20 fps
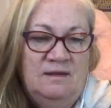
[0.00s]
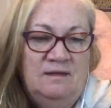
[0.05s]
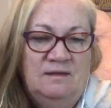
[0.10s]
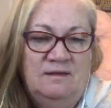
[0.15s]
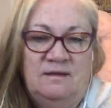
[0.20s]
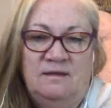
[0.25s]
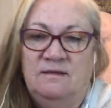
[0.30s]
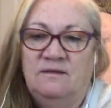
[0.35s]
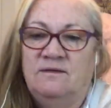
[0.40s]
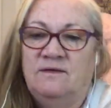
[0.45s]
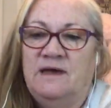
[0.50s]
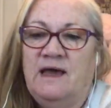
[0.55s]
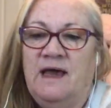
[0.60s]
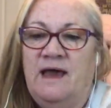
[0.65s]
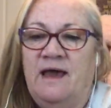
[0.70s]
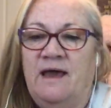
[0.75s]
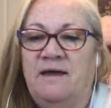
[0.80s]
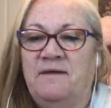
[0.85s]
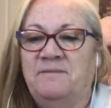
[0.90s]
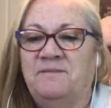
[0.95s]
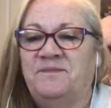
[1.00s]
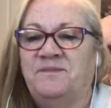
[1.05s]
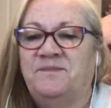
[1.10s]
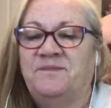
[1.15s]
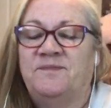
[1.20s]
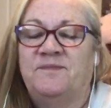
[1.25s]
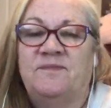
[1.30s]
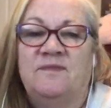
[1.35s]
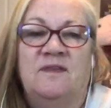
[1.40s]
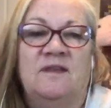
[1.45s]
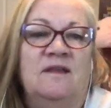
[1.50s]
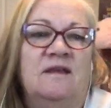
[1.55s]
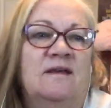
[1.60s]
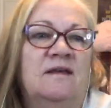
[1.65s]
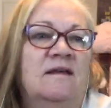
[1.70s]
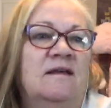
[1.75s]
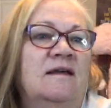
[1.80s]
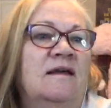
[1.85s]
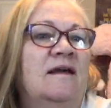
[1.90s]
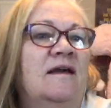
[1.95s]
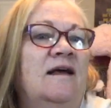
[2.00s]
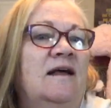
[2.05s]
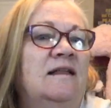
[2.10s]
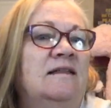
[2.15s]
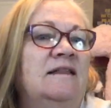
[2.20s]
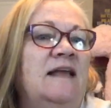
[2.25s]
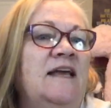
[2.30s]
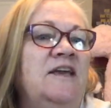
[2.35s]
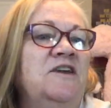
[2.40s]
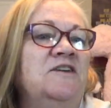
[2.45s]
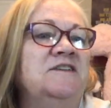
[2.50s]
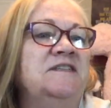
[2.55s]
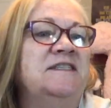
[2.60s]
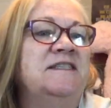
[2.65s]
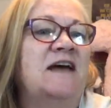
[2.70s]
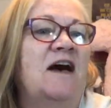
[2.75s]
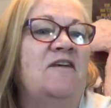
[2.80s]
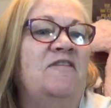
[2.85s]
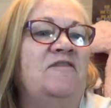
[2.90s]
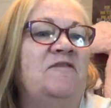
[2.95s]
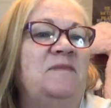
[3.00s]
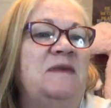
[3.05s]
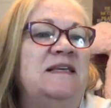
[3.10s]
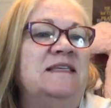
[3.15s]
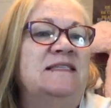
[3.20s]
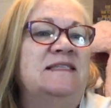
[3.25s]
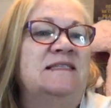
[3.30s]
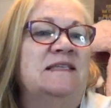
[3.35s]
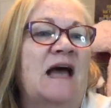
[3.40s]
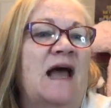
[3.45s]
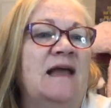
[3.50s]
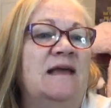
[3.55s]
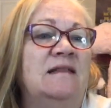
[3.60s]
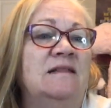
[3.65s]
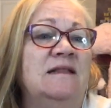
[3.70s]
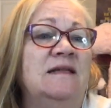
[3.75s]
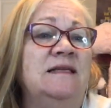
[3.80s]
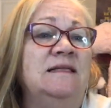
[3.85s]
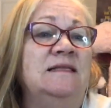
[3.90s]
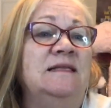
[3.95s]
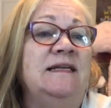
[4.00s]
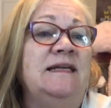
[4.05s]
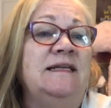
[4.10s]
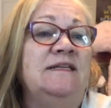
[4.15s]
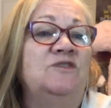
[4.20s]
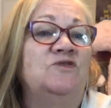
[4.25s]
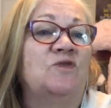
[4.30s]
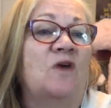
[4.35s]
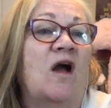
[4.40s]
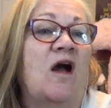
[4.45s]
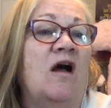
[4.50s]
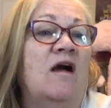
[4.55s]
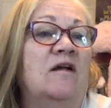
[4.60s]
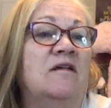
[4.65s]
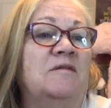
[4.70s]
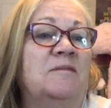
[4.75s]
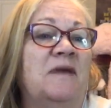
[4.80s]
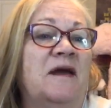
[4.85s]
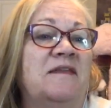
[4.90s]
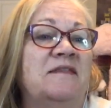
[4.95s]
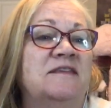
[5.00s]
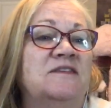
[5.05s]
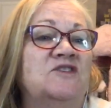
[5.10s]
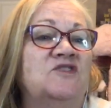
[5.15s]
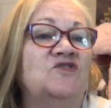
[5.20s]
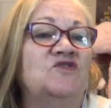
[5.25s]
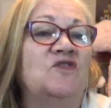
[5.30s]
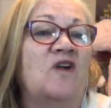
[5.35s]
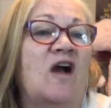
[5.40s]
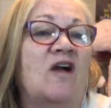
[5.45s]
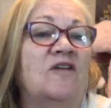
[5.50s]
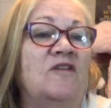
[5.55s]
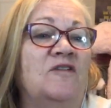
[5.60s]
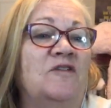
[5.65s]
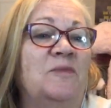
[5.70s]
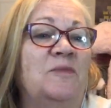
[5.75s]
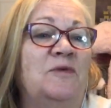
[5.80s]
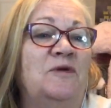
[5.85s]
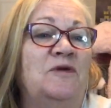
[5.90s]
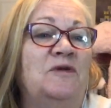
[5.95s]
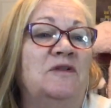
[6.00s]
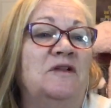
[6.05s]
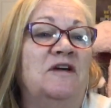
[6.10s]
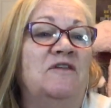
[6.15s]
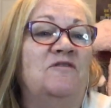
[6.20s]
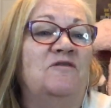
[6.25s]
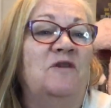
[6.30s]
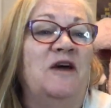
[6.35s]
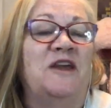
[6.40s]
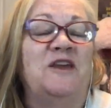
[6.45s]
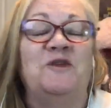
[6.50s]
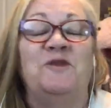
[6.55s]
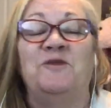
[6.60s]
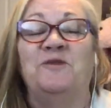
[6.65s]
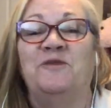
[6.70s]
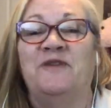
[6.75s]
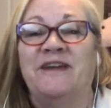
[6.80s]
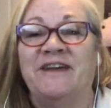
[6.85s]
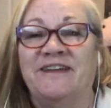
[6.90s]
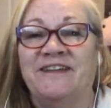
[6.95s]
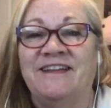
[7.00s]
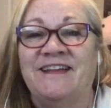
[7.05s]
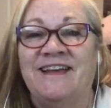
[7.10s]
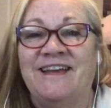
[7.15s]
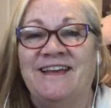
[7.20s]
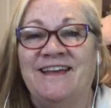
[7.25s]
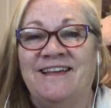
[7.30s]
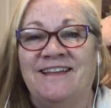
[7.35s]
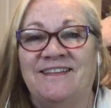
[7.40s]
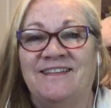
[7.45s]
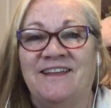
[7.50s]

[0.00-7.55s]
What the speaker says: Okay. Let yourself be silently drawn by the stronger pull of what you really